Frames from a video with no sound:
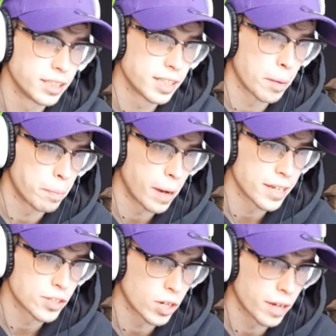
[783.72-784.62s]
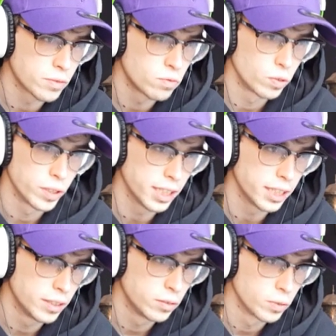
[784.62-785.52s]
is that Baz drafted
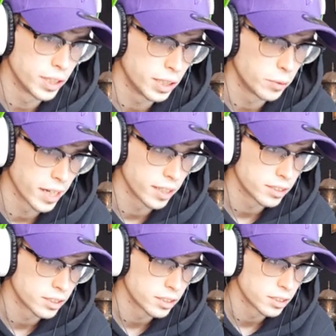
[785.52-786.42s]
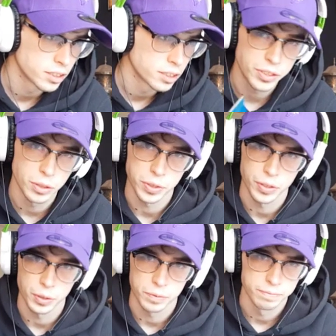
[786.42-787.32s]
really, really well. He's number
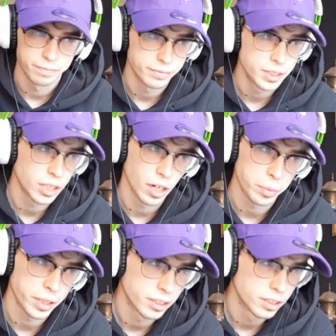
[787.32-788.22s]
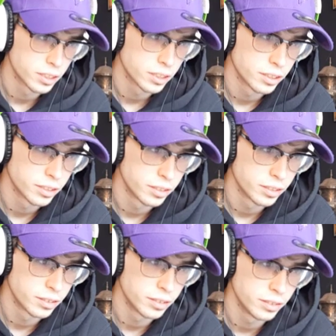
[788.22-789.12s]
2. He's got to
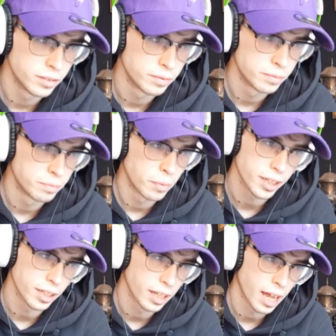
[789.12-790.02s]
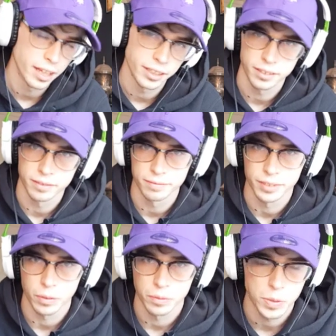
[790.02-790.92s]
be. Michael had,
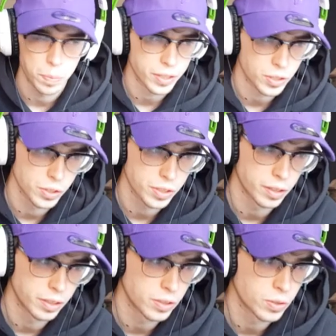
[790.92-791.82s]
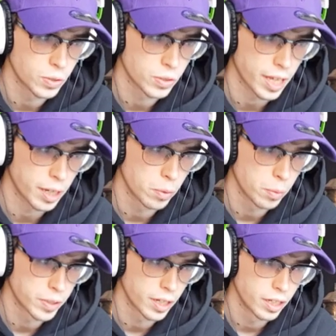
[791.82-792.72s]
his picks just get him
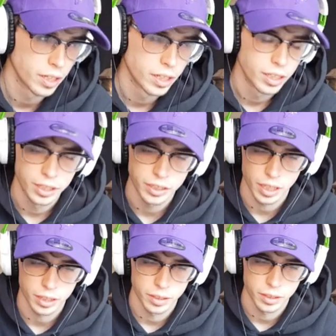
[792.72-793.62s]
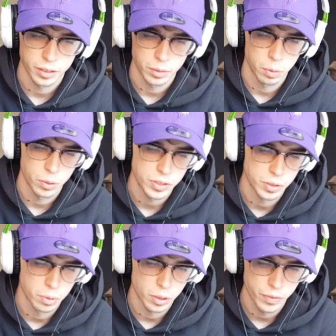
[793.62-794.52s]
up there. He's got the points to
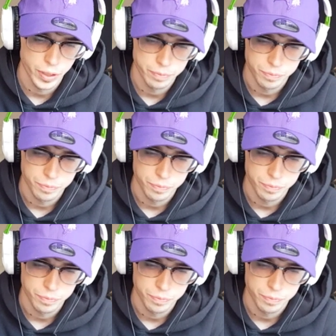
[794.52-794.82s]
prove it.